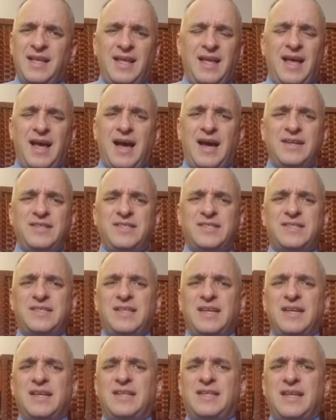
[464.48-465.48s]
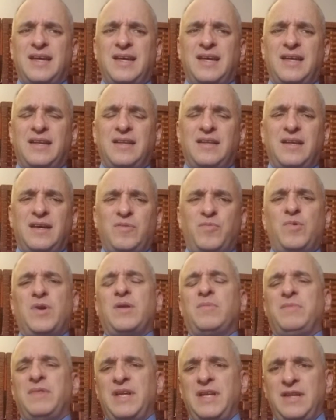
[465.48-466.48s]
I just think that what
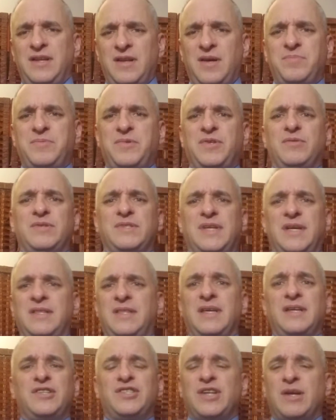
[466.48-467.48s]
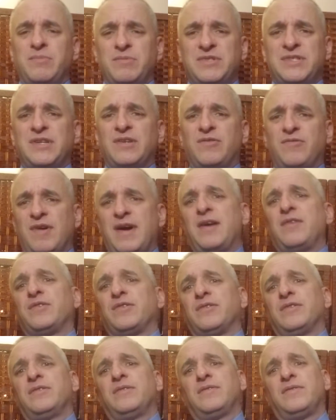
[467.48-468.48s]
I'm leaning up to is I think Jamison
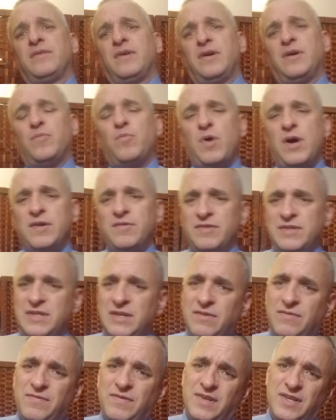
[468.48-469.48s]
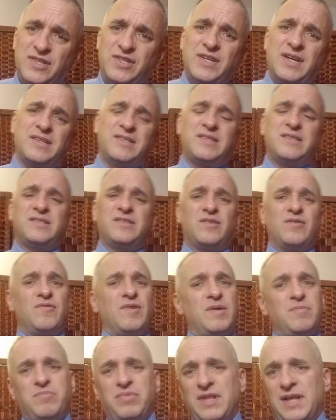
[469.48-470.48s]
Crowder, wide receiver for the Jets, is a
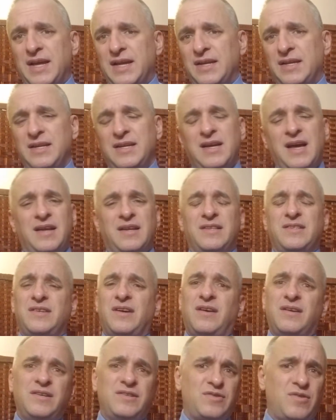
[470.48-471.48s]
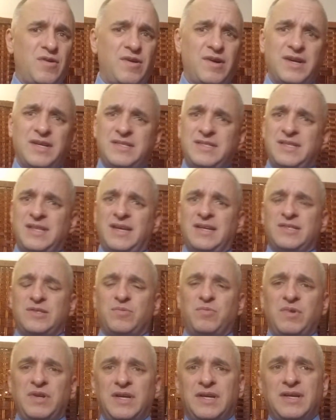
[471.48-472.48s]
great play. He got a ton of targets
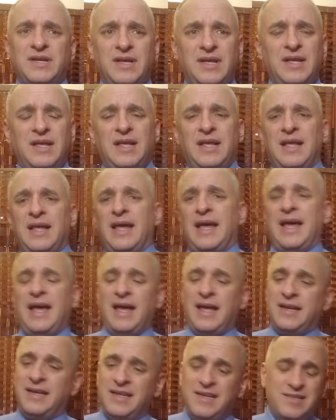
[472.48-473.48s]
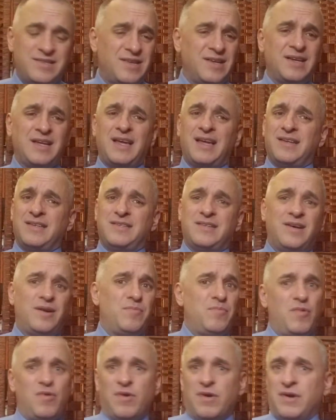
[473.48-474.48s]
last week, and he's going to get a ton
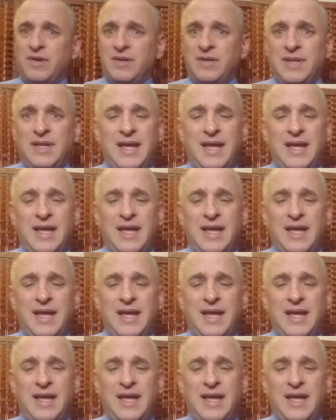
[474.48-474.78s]
more.